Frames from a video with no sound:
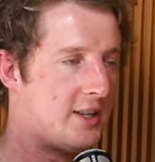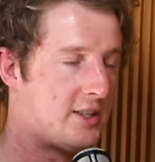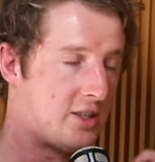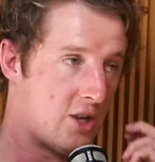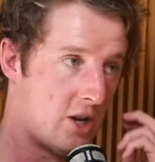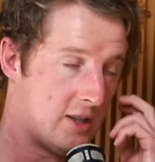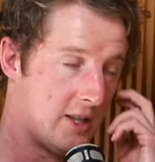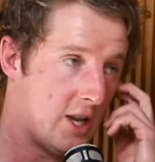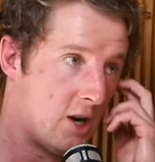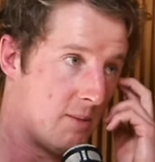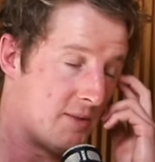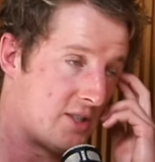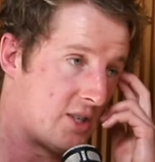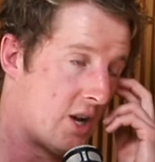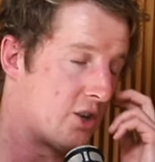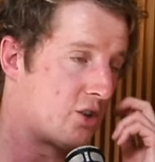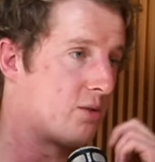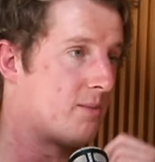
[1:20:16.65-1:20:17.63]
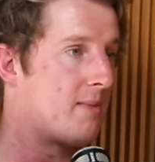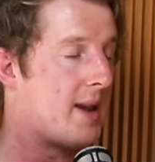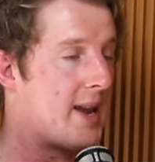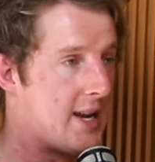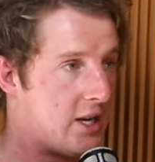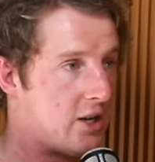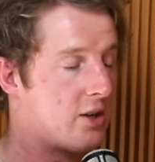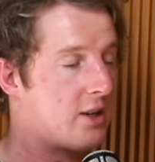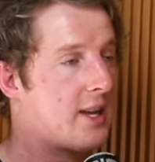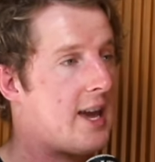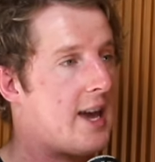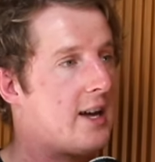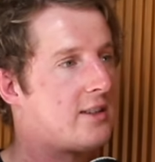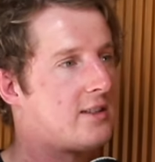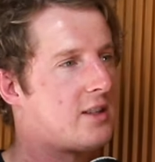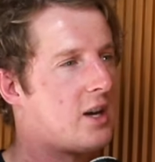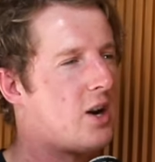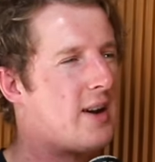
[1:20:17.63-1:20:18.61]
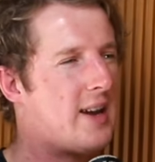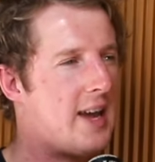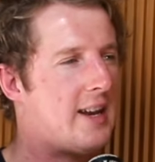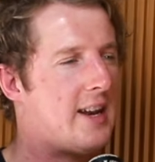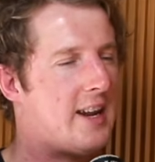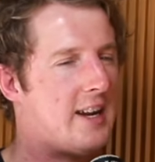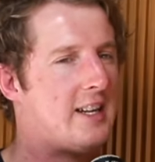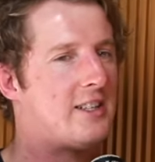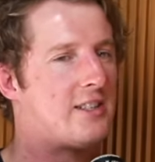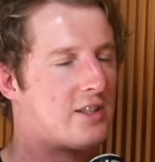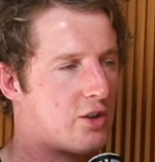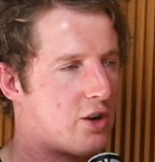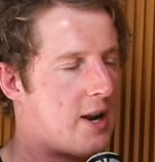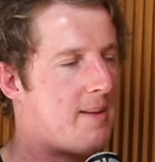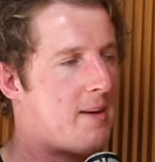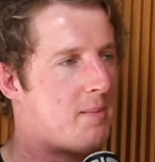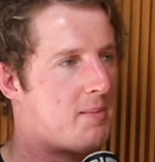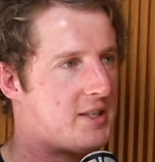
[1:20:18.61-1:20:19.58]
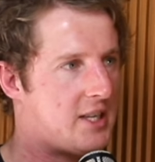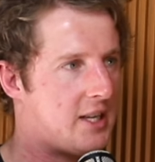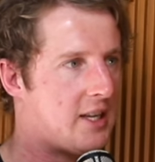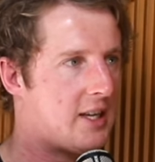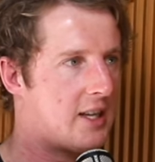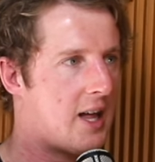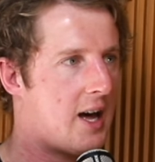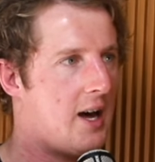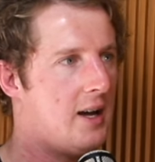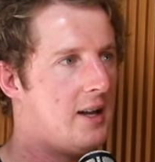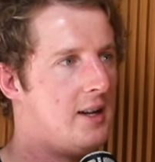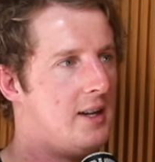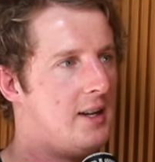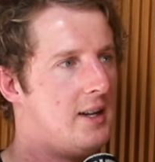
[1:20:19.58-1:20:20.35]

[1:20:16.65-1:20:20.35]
It certainly helped the social media accounts though, and Instagram in particular,